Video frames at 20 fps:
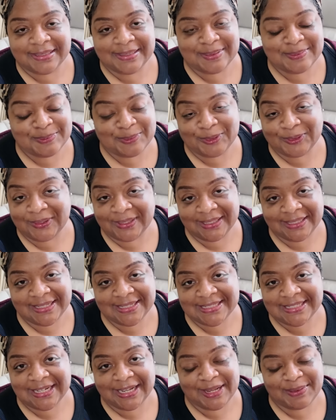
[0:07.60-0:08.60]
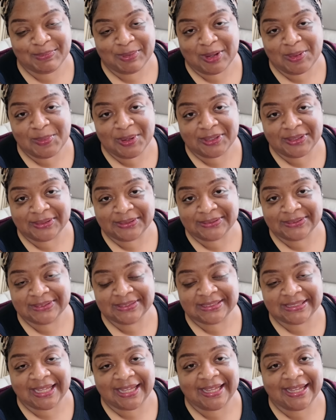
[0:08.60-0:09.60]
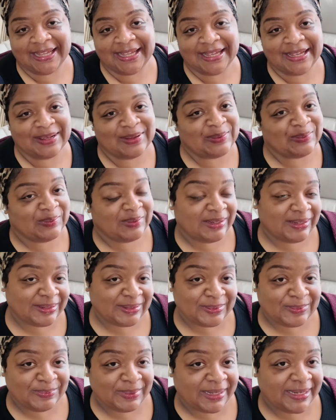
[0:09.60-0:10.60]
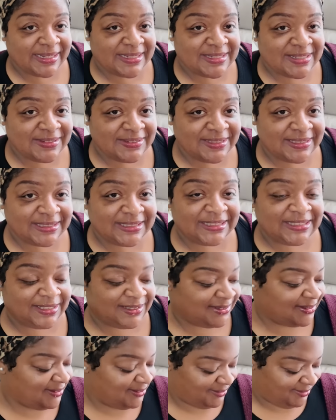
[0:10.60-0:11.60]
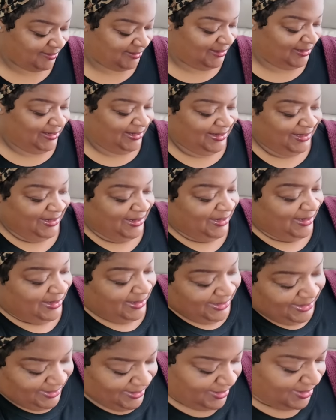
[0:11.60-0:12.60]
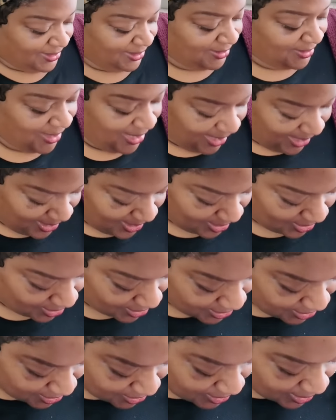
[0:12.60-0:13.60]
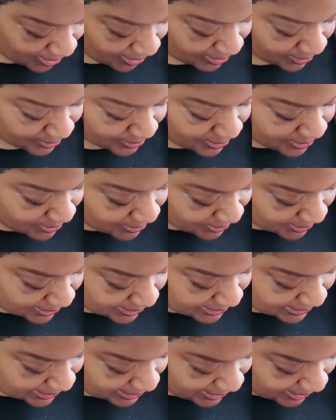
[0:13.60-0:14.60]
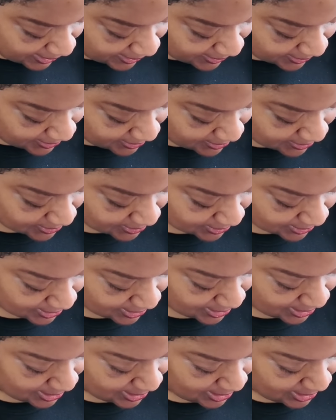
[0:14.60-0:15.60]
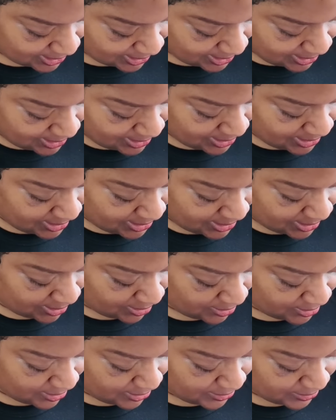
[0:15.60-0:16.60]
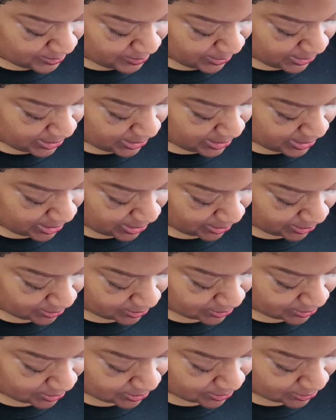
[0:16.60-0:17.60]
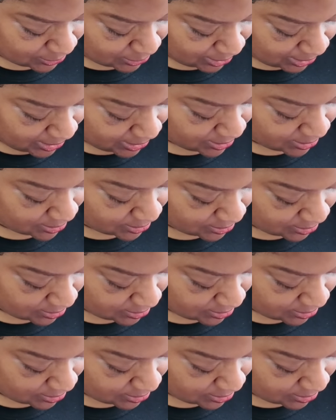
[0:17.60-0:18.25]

morning, J-Momos, and welcome back to the channel. So how are you all doing today? Hold on a minute, y'all. I'm trying to...